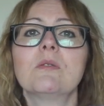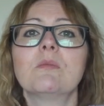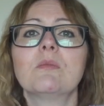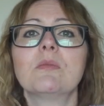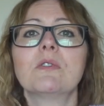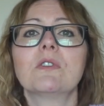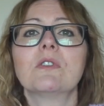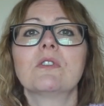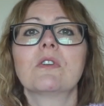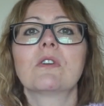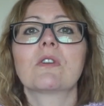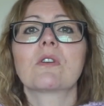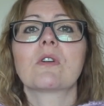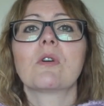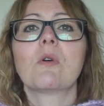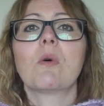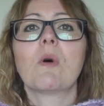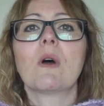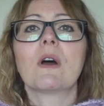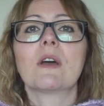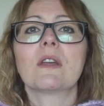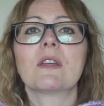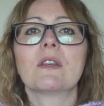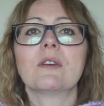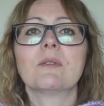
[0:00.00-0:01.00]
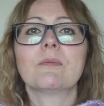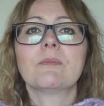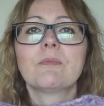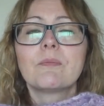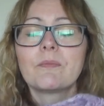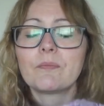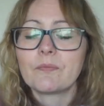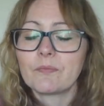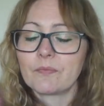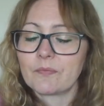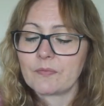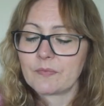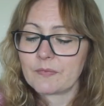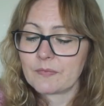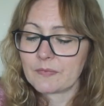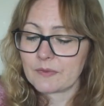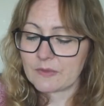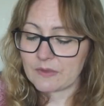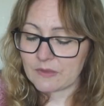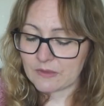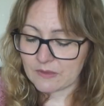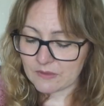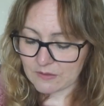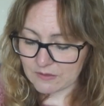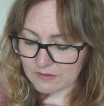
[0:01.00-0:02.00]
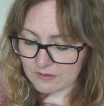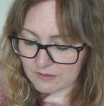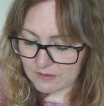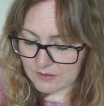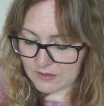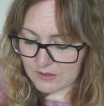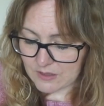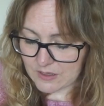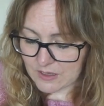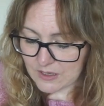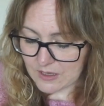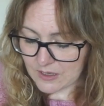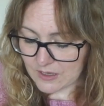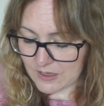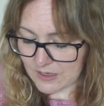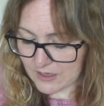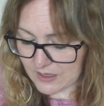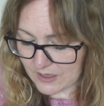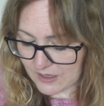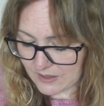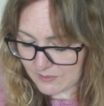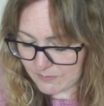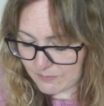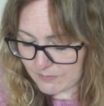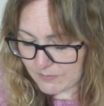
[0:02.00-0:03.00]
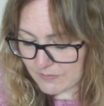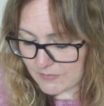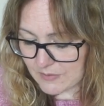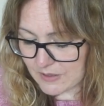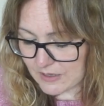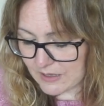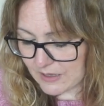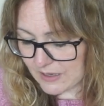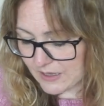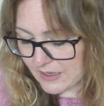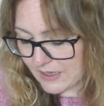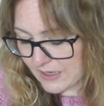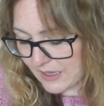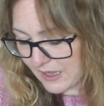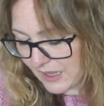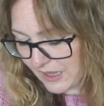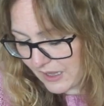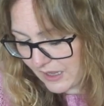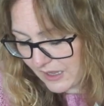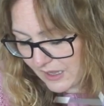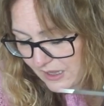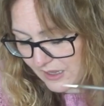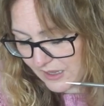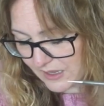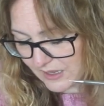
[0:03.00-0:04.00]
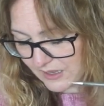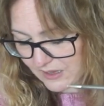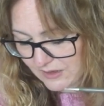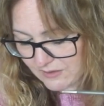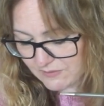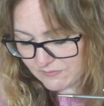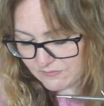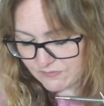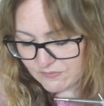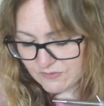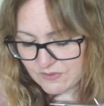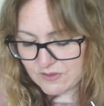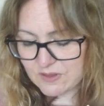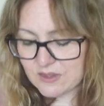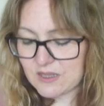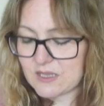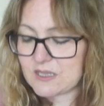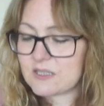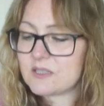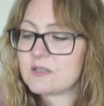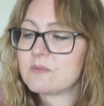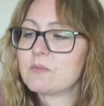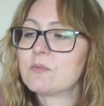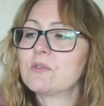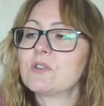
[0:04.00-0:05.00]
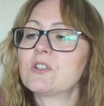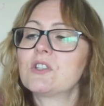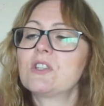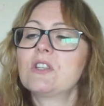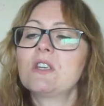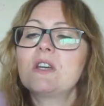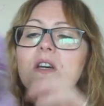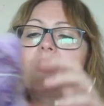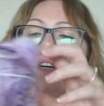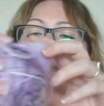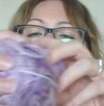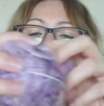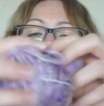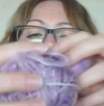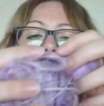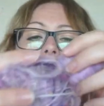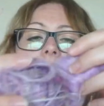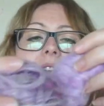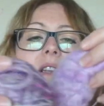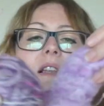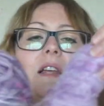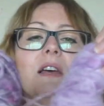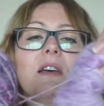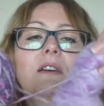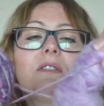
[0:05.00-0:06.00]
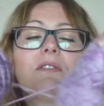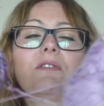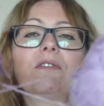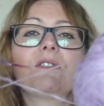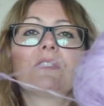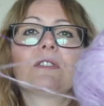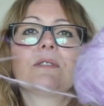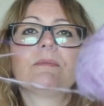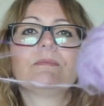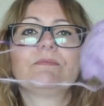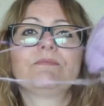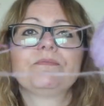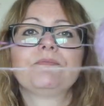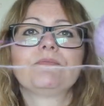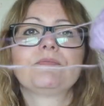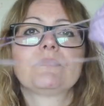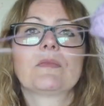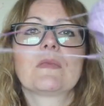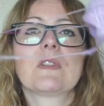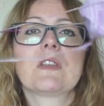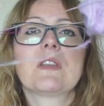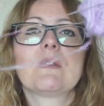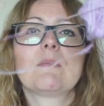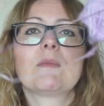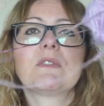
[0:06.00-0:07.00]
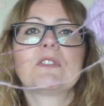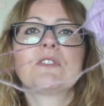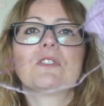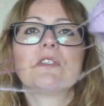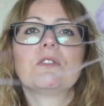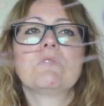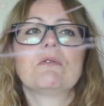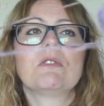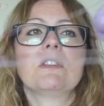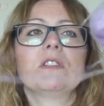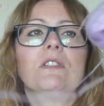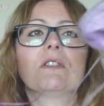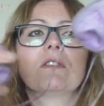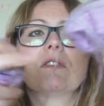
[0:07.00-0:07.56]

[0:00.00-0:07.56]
but not quite. Um, I have this much yarn left. My series